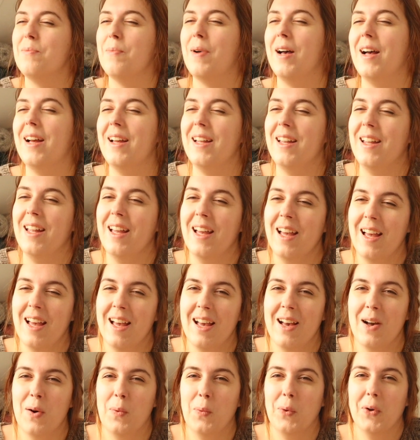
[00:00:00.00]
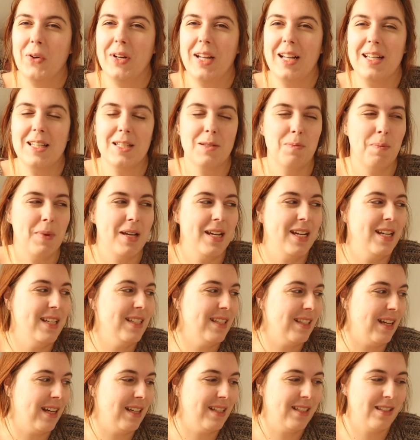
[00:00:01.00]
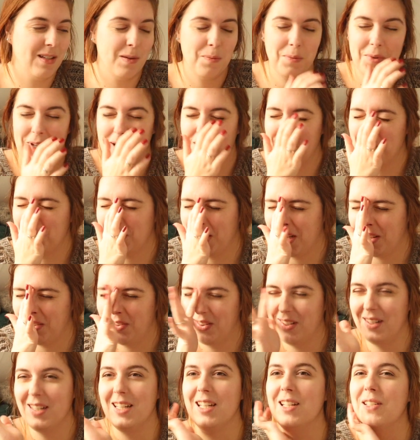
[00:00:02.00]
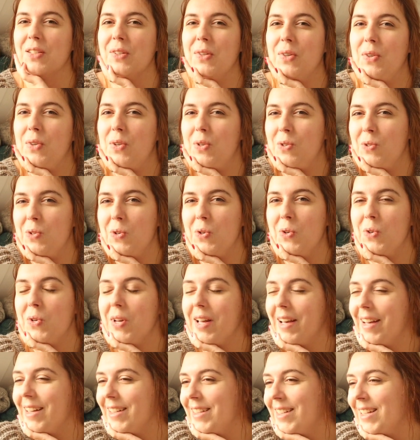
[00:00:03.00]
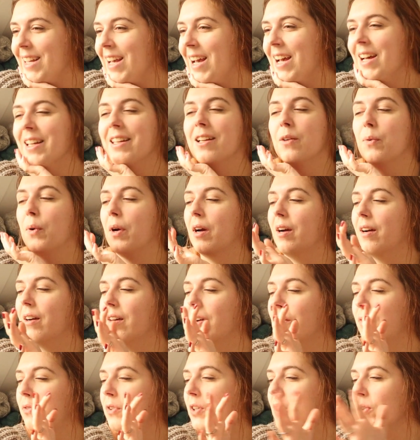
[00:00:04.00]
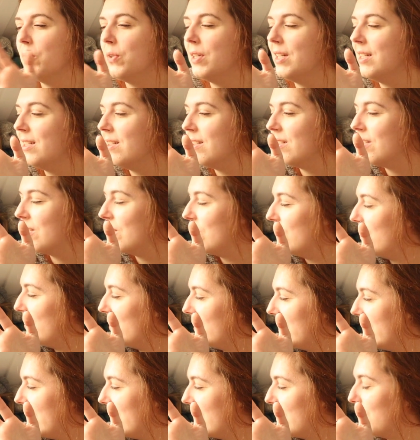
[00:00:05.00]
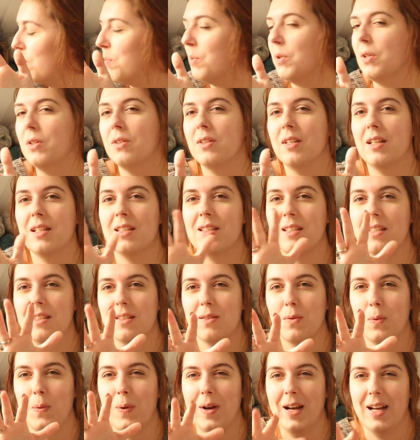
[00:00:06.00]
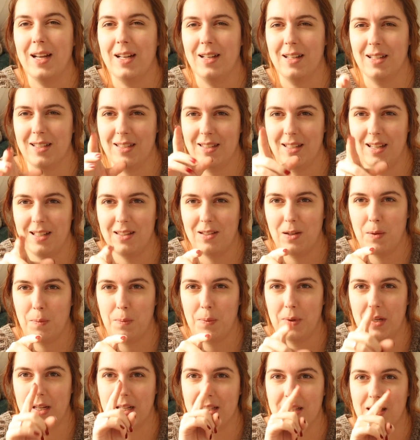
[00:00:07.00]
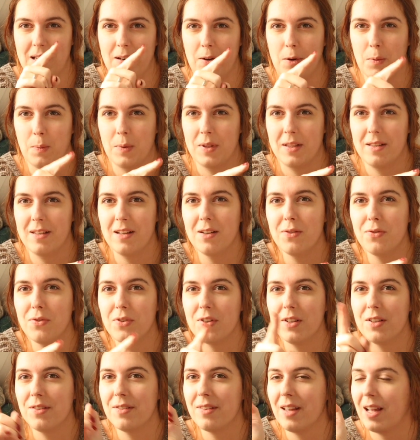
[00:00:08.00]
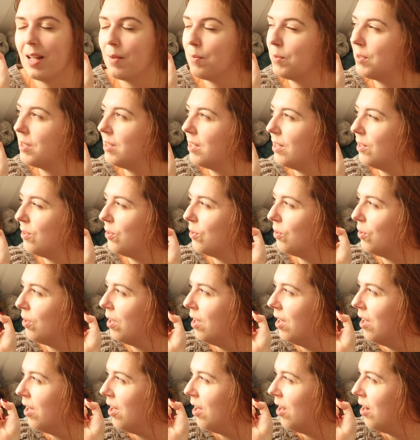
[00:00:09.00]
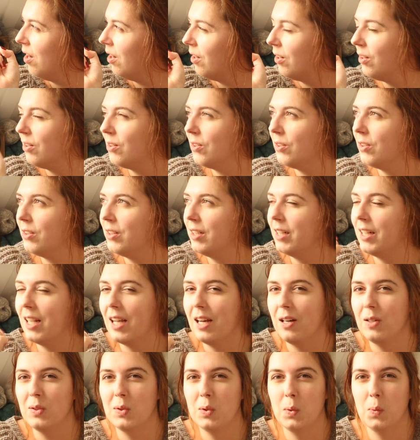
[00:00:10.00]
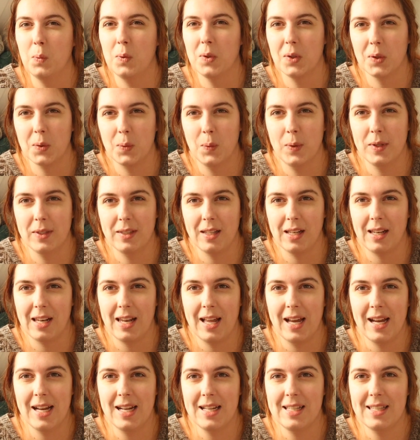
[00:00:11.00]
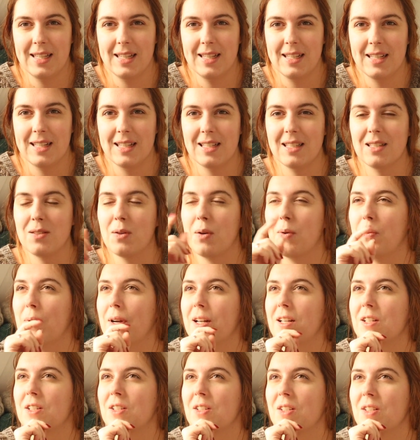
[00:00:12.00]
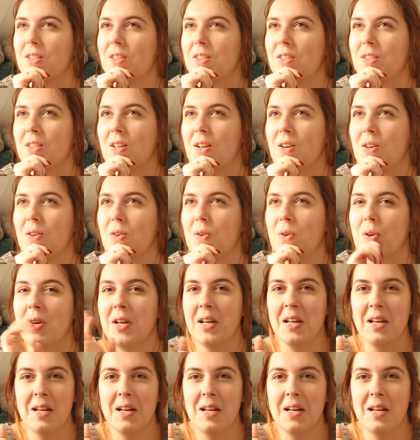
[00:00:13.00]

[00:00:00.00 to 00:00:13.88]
my working space. I sometimes have the need to do that. There were a few reasons to do that, but that's why the setup is a little bit different. I'm still learning how to work with the light in this direction, so